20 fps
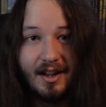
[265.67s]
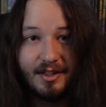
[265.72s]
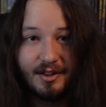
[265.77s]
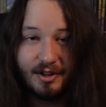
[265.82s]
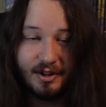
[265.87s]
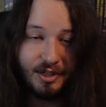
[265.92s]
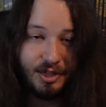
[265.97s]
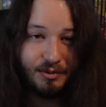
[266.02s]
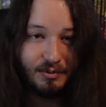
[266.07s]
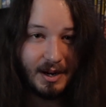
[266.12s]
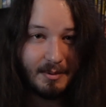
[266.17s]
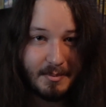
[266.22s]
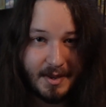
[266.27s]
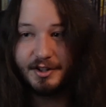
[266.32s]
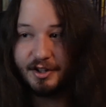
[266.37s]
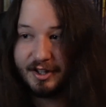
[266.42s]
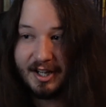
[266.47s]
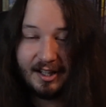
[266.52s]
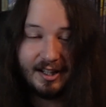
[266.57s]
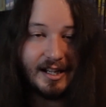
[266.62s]
They're a threat because
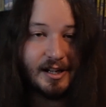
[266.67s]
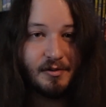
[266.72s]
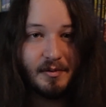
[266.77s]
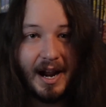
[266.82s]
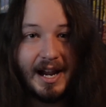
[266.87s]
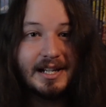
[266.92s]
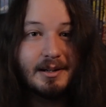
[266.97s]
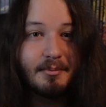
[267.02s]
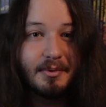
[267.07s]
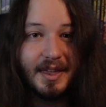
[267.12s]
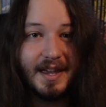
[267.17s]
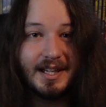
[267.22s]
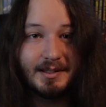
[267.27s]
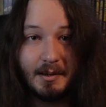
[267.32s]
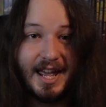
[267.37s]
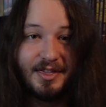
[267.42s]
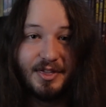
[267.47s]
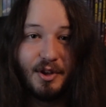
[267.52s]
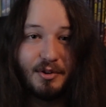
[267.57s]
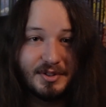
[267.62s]
they're killing random things,
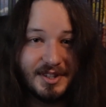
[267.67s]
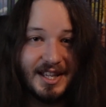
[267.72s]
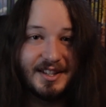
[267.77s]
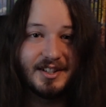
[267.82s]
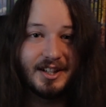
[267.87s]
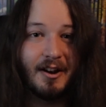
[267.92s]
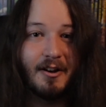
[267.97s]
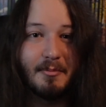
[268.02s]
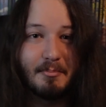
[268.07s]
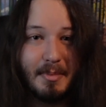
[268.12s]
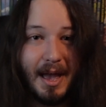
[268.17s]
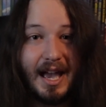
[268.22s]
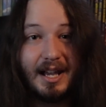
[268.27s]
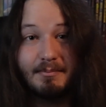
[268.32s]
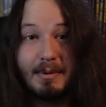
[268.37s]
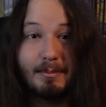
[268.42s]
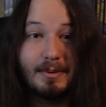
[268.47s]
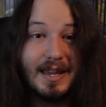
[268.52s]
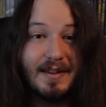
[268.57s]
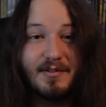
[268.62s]
and those things are coming
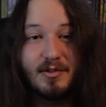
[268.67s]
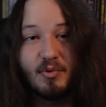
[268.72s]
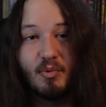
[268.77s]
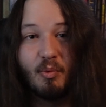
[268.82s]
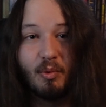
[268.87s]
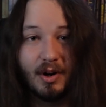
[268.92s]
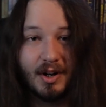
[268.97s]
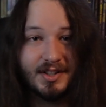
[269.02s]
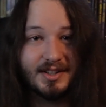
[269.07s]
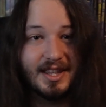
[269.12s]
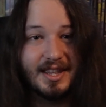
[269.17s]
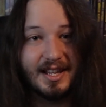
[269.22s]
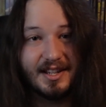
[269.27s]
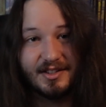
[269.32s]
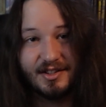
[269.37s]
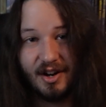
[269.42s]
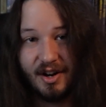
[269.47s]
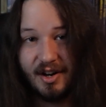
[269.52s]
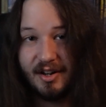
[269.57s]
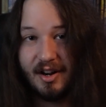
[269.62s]
back maybe even worse than they
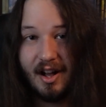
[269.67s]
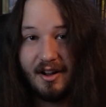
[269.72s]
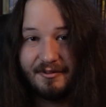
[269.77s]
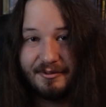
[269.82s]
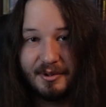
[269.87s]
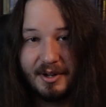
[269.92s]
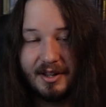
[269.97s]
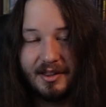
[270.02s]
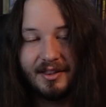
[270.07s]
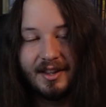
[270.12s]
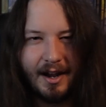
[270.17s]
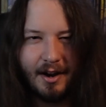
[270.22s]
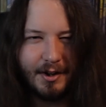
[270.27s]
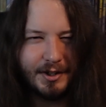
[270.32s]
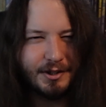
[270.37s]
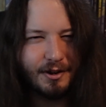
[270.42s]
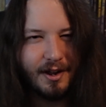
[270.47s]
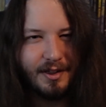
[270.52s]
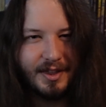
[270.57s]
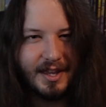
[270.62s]
started off with. And
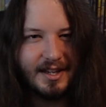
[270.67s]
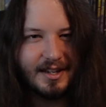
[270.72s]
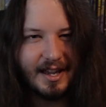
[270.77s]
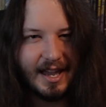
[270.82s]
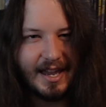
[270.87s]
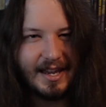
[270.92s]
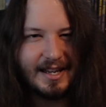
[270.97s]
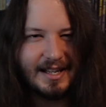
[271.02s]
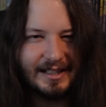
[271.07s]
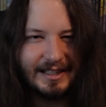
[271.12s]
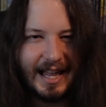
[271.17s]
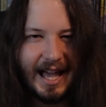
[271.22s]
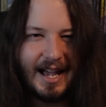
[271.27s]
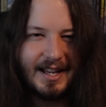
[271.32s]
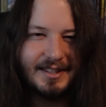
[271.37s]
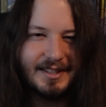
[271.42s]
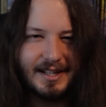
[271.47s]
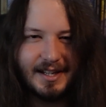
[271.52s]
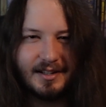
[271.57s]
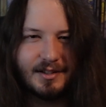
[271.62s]
also, I think a
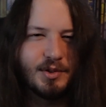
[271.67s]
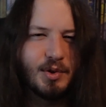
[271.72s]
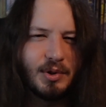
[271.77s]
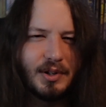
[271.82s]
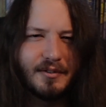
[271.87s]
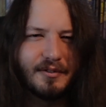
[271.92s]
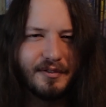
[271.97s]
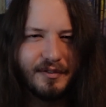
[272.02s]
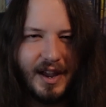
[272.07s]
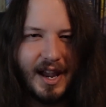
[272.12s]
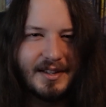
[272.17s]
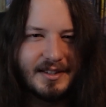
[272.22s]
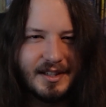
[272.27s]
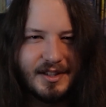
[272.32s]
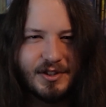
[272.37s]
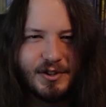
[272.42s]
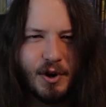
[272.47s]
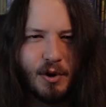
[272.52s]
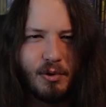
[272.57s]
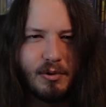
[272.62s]
classic sort of fancy
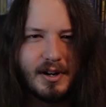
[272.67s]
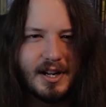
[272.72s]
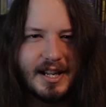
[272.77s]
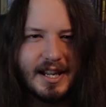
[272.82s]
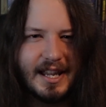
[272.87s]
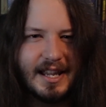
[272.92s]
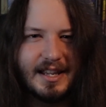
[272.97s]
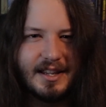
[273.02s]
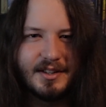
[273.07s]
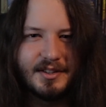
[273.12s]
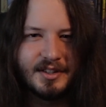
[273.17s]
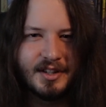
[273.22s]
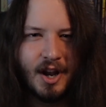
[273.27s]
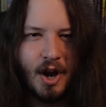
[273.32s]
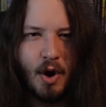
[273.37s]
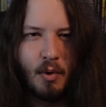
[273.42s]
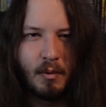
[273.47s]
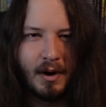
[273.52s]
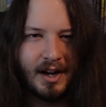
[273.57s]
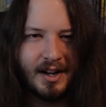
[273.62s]
story is
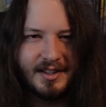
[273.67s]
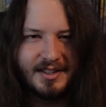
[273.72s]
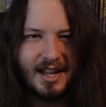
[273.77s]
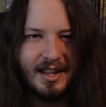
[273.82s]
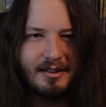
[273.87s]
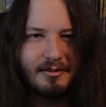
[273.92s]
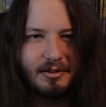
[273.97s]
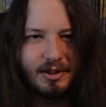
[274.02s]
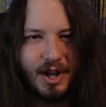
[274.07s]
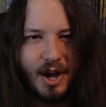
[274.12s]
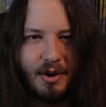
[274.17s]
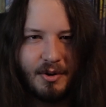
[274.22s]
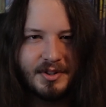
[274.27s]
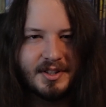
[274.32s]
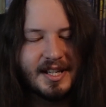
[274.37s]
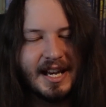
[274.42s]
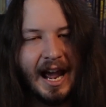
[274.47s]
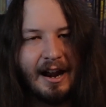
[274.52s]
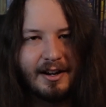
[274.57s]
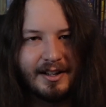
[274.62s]
reconciling with ghosts
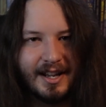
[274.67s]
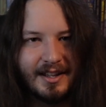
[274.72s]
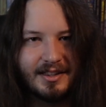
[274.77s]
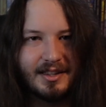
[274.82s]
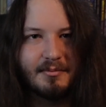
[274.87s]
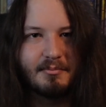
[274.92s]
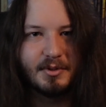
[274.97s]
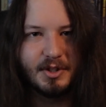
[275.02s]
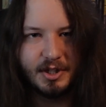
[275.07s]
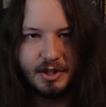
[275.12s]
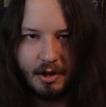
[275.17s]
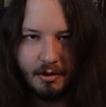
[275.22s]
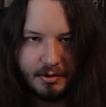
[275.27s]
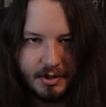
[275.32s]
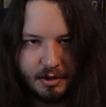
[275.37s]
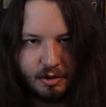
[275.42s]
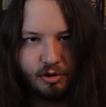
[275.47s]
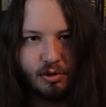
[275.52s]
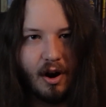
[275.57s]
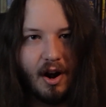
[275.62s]
and how to get them,
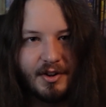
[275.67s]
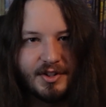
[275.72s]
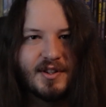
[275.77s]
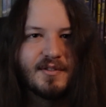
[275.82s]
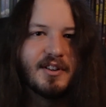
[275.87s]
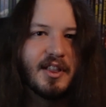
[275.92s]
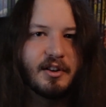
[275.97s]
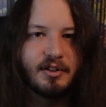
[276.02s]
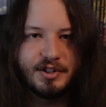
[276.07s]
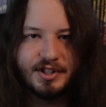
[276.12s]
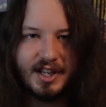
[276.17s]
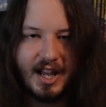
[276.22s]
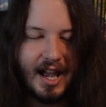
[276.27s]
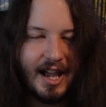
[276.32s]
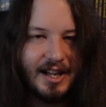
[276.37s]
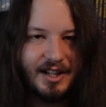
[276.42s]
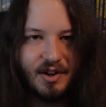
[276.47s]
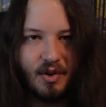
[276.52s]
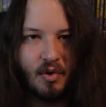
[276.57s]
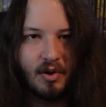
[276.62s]
to cross over to their
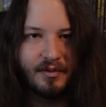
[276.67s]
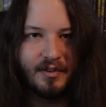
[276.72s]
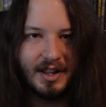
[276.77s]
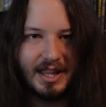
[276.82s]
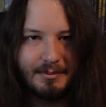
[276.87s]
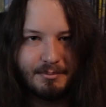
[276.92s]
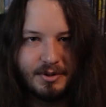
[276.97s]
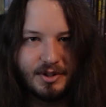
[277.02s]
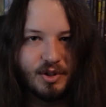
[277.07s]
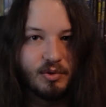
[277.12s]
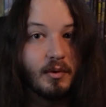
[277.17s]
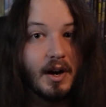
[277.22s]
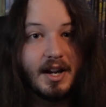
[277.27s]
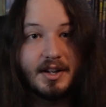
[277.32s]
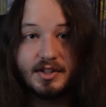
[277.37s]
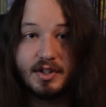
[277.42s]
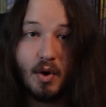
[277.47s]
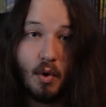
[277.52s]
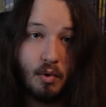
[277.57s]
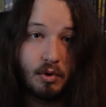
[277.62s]
side, or finally put to
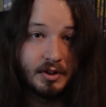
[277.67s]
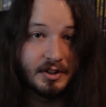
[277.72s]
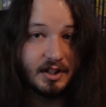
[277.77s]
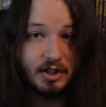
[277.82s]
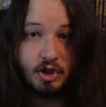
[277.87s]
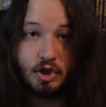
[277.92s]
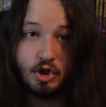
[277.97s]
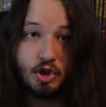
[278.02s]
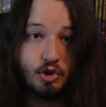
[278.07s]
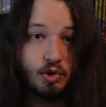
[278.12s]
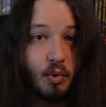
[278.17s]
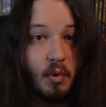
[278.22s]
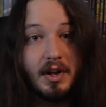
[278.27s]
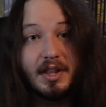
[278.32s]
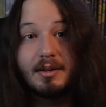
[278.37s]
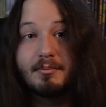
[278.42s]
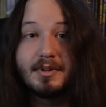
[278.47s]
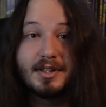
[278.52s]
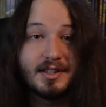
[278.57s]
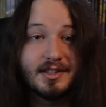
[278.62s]
rest, or destroy
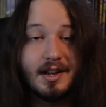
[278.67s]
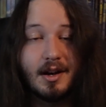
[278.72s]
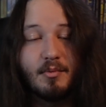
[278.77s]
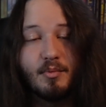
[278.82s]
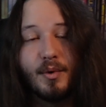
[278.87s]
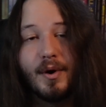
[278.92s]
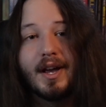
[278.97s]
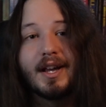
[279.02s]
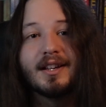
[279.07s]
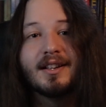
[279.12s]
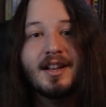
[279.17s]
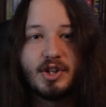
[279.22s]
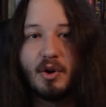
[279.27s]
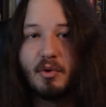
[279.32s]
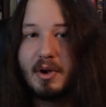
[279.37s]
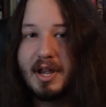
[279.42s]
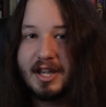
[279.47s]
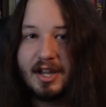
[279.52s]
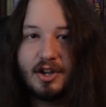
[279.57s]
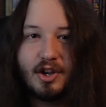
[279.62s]
them in some way.
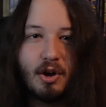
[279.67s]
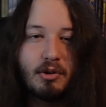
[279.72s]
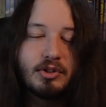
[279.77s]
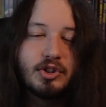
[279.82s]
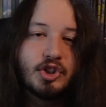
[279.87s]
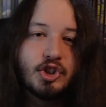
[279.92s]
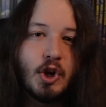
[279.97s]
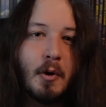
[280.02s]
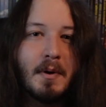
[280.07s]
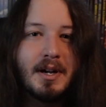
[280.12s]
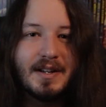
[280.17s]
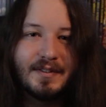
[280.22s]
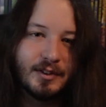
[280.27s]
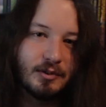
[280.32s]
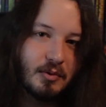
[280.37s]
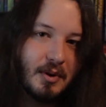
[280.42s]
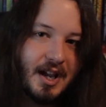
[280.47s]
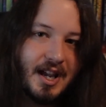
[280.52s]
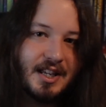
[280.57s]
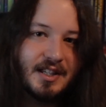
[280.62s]
So it could go so many
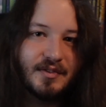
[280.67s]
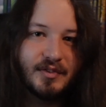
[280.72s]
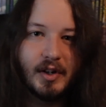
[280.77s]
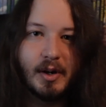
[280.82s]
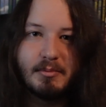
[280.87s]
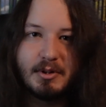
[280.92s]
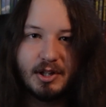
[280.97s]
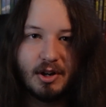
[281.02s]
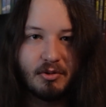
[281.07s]
different ways, from,